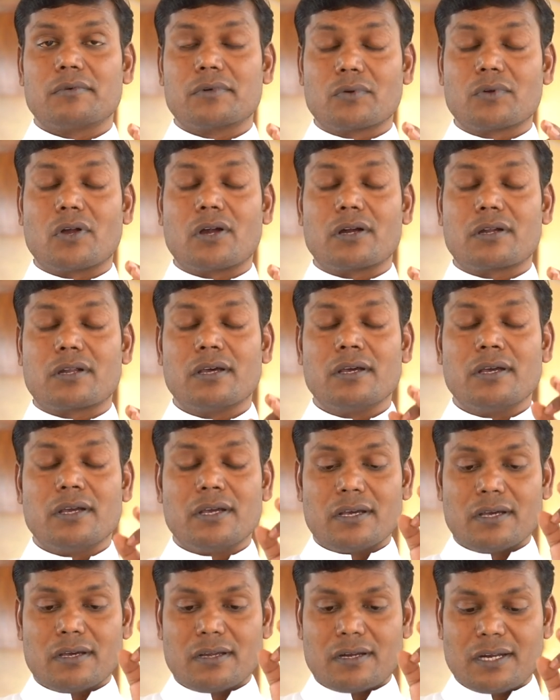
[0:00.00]
do not
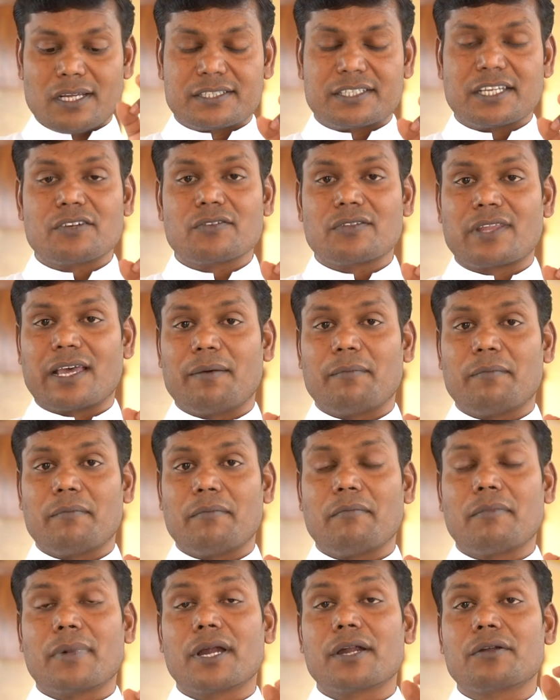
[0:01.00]
listen to them,
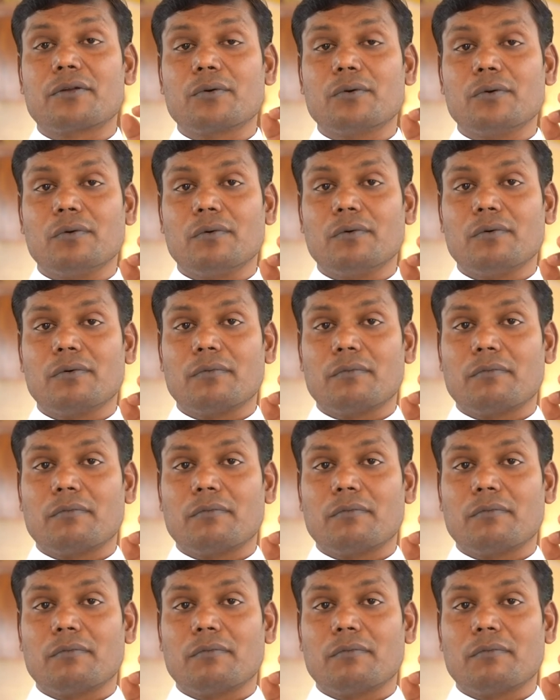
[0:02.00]
but do